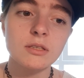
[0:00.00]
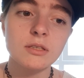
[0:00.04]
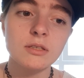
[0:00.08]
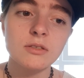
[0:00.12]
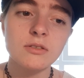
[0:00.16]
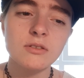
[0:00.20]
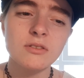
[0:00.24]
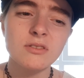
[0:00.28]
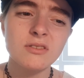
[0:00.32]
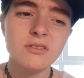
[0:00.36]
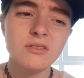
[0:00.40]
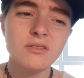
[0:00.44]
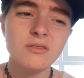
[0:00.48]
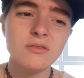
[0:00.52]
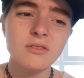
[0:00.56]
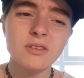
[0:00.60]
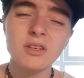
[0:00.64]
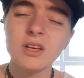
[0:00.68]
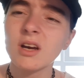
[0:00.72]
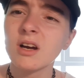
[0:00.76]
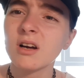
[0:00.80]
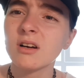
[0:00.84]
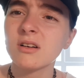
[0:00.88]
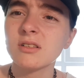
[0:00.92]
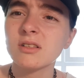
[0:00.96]
Just
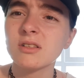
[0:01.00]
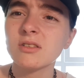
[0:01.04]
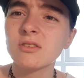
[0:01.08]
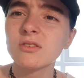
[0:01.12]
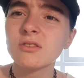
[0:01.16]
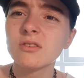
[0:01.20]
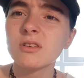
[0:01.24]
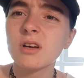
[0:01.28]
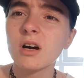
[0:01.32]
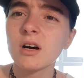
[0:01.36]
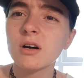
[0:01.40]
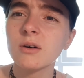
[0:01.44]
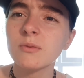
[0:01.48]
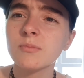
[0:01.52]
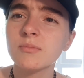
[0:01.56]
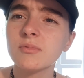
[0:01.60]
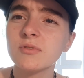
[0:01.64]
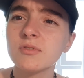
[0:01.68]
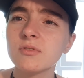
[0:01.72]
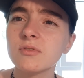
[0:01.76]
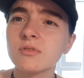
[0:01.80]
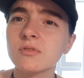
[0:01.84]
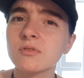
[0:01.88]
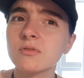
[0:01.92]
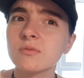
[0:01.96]
yeah, it just
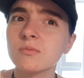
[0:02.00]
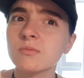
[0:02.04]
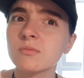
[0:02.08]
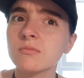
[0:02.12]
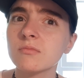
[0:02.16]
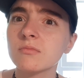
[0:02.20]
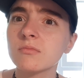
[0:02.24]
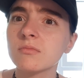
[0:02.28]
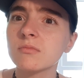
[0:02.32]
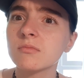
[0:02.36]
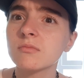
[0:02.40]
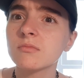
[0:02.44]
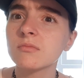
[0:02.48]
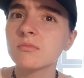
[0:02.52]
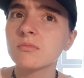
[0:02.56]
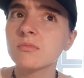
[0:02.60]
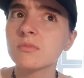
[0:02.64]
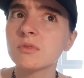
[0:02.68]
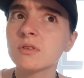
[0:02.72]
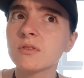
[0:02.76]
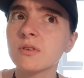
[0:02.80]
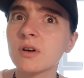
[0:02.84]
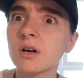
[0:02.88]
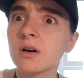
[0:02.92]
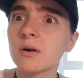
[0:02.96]
helps
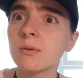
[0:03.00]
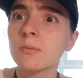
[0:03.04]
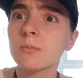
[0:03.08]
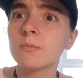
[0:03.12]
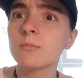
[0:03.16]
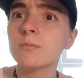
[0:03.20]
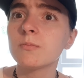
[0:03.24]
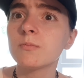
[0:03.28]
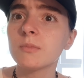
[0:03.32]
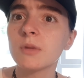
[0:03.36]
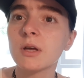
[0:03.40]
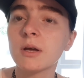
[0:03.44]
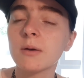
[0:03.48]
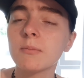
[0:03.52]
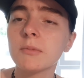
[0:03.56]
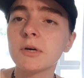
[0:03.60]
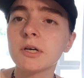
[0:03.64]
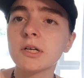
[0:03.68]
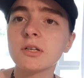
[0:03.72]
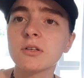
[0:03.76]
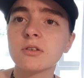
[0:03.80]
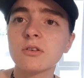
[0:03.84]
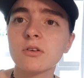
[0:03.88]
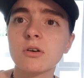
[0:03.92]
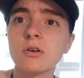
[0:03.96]
with our
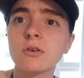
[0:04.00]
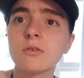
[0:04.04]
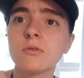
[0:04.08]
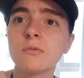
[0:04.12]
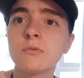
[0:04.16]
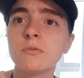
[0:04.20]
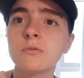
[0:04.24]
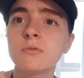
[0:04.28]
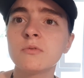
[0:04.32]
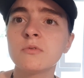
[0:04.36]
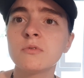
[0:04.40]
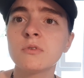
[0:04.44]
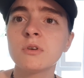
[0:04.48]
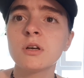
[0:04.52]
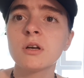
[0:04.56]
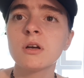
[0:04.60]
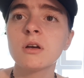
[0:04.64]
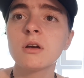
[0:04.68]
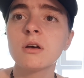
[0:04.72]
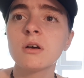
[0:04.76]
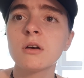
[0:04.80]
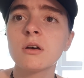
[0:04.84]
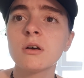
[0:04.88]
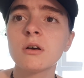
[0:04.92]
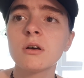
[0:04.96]
image of,
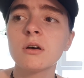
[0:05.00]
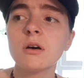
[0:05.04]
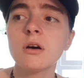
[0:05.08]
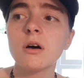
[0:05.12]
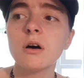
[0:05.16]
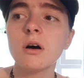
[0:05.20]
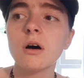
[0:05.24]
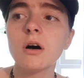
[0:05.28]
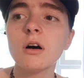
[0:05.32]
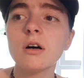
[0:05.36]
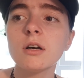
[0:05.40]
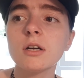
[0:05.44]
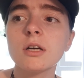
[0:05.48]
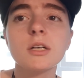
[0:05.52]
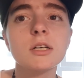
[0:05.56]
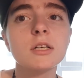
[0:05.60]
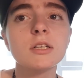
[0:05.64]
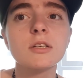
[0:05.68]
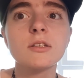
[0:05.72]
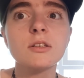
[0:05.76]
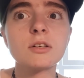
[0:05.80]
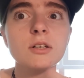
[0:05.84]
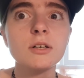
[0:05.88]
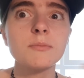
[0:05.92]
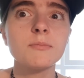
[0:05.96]
oh yeah,
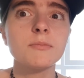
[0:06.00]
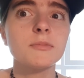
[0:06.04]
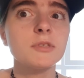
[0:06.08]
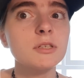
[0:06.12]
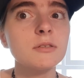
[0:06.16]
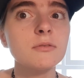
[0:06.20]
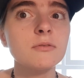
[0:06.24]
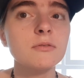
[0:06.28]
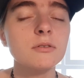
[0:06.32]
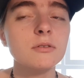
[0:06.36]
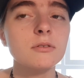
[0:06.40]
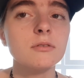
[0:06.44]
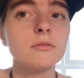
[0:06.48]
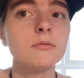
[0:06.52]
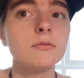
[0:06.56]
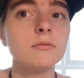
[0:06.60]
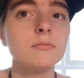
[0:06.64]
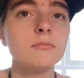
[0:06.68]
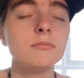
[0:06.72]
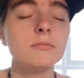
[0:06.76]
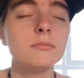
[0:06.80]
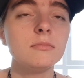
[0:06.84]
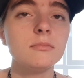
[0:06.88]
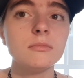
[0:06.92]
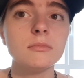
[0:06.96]
no, I'm different
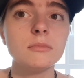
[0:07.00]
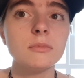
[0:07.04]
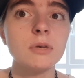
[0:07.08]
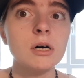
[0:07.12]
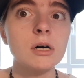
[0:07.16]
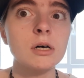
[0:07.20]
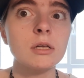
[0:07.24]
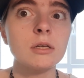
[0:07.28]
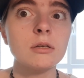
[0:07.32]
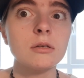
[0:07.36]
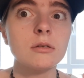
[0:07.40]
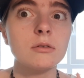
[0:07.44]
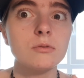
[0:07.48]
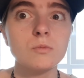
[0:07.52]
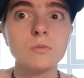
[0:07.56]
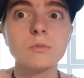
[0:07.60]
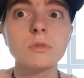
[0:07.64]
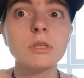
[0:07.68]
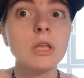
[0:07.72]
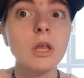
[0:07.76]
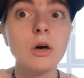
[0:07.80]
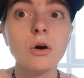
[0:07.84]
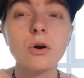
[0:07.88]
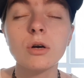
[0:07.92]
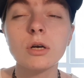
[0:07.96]
than
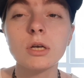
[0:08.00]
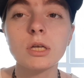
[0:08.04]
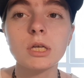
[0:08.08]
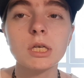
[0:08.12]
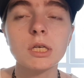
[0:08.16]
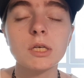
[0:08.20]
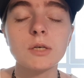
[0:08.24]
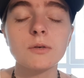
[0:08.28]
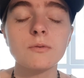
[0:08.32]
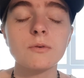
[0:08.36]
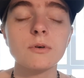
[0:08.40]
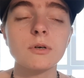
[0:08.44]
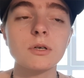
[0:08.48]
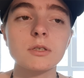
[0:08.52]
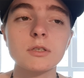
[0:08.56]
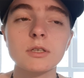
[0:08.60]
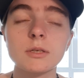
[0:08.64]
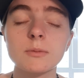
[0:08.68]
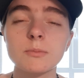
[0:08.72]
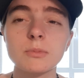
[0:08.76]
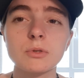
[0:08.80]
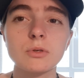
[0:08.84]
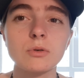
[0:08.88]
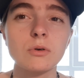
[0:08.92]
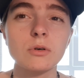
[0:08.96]
Loki, for
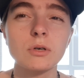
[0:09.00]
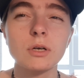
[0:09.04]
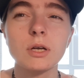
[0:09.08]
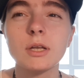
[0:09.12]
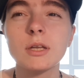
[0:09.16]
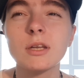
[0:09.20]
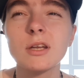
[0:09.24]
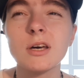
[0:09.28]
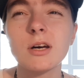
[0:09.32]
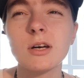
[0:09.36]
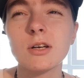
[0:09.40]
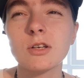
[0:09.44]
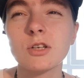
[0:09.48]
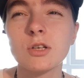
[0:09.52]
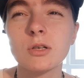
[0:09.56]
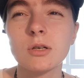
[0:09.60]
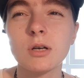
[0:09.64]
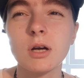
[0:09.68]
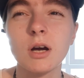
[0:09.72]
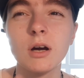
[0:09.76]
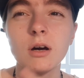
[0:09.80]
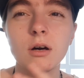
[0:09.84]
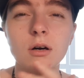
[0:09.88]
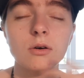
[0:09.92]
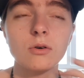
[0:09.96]
example, or than
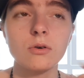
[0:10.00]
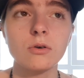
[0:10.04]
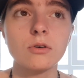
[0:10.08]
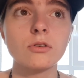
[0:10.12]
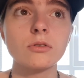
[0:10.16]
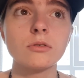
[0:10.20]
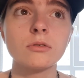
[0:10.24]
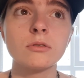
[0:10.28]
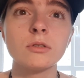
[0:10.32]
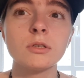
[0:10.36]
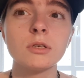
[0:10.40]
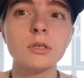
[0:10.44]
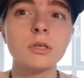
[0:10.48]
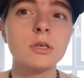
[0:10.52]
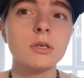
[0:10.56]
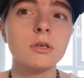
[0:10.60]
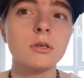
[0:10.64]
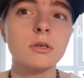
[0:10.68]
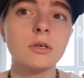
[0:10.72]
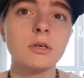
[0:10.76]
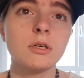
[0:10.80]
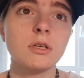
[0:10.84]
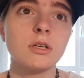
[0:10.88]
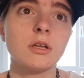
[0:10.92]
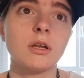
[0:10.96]
Ashka, or
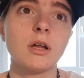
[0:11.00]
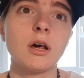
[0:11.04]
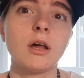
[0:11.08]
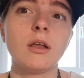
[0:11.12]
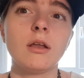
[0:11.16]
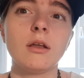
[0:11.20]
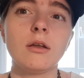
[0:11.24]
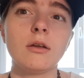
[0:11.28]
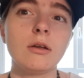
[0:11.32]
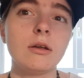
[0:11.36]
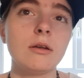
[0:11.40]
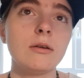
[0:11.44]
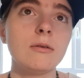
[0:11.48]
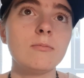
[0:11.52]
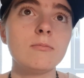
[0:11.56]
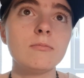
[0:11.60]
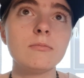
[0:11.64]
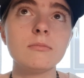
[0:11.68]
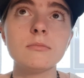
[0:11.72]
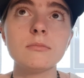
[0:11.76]
and